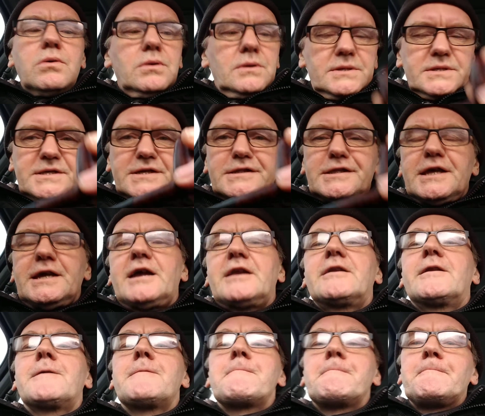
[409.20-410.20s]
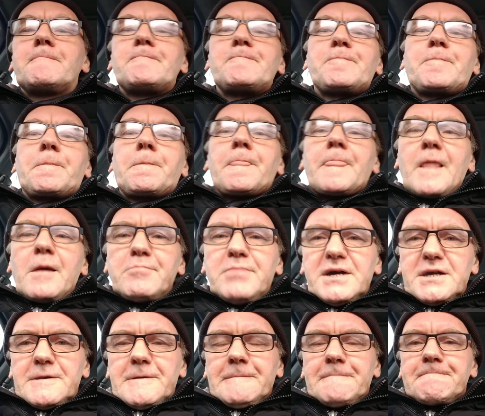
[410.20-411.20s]
It's at the end,
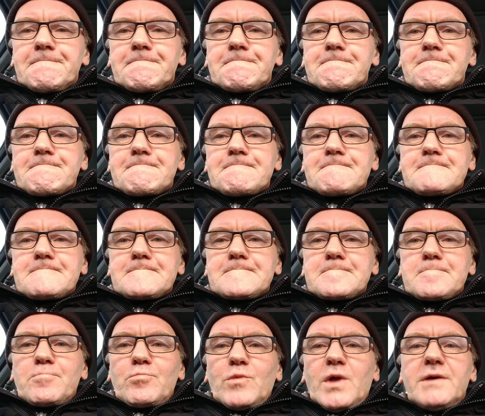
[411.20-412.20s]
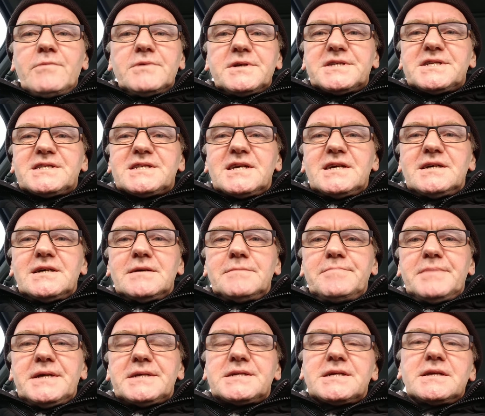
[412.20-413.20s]
but it was
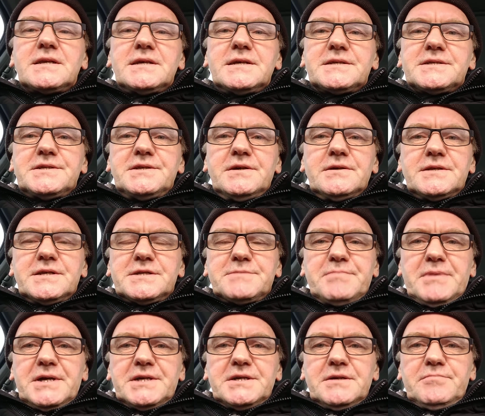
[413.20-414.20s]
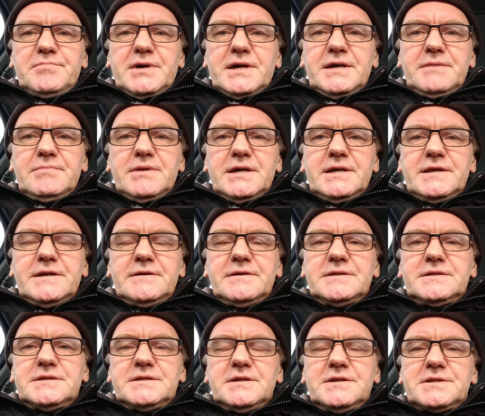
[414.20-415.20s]
basically, it's not a special pipe lighter.
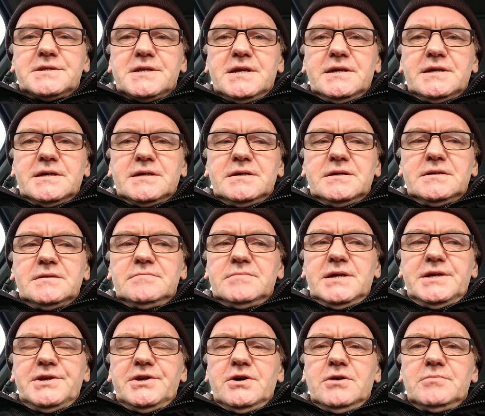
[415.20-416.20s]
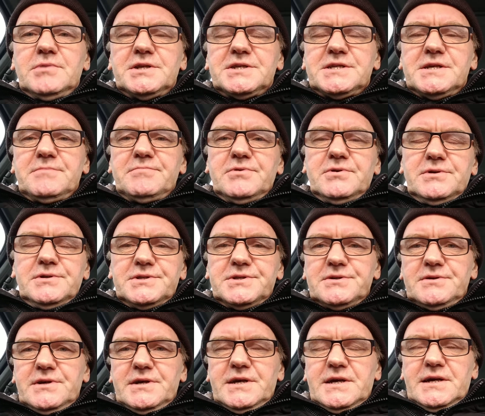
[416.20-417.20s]
It's just like a normal Zippo, and
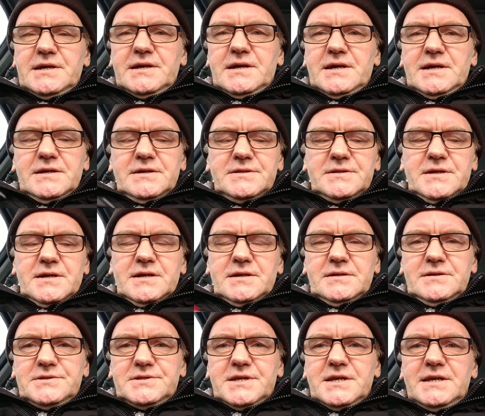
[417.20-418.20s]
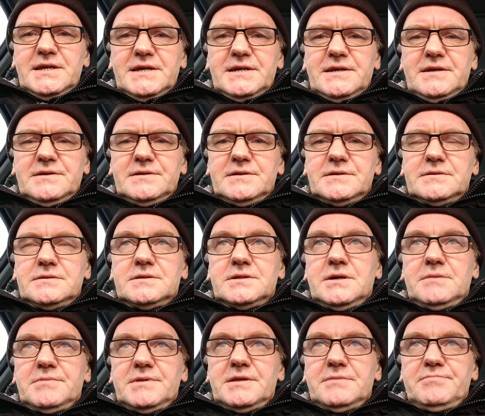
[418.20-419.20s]
so I used to lay it on
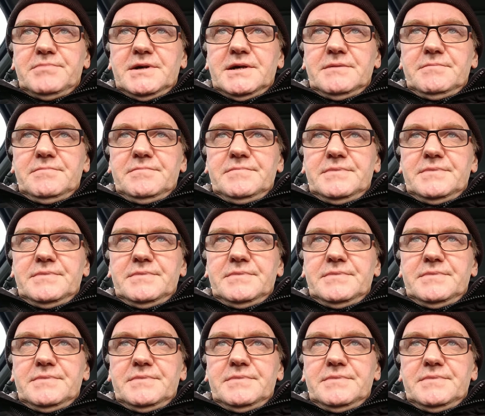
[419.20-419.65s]
top of the pipe